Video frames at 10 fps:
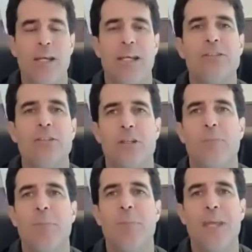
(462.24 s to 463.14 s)
it's going to
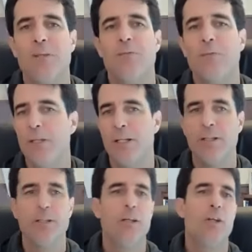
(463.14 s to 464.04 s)
make me
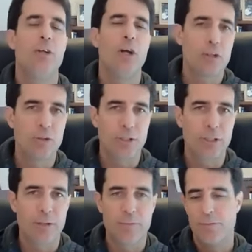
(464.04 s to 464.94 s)
feel not good
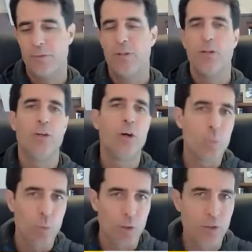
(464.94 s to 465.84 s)
enough, not
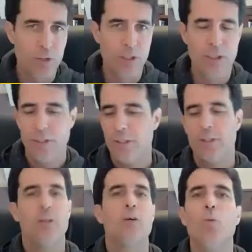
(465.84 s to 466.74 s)
worthy,
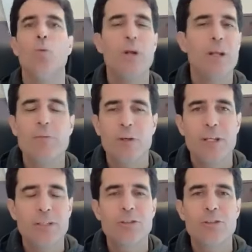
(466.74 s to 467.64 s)
whatever it
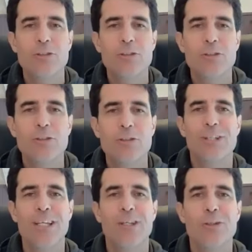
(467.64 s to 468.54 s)
is, the story you're
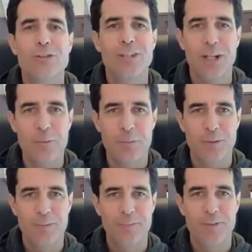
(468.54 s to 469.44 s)
telling yourself.
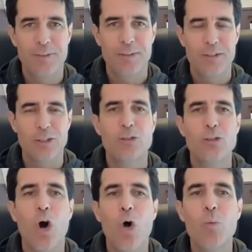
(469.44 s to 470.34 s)
There's
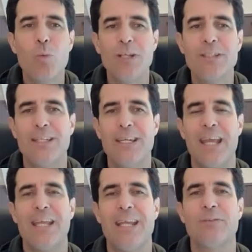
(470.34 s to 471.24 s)
always a
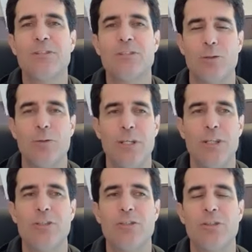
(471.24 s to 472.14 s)
negative story
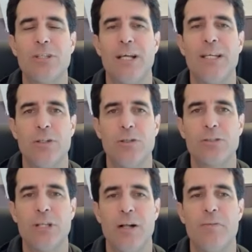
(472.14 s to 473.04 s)
that you're telling
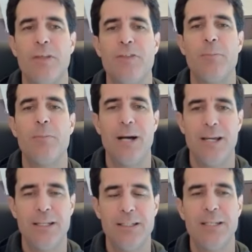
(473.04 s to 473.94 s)
yourself that the
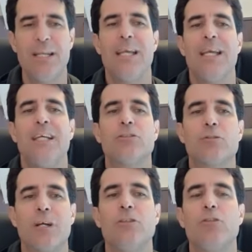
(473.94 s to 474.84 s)
mind is
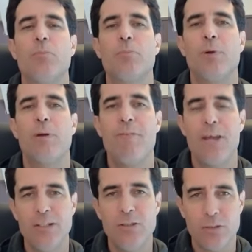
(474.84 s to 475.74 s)
trying to
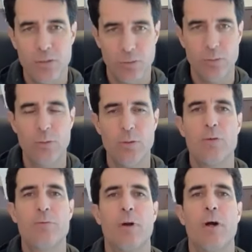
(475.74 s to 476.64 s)
prevent you
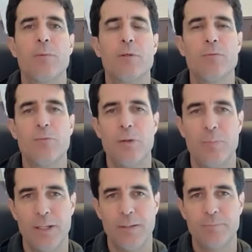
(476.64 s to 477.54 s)
from
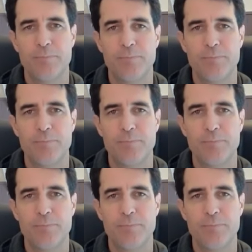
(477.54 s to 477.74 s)
confirming.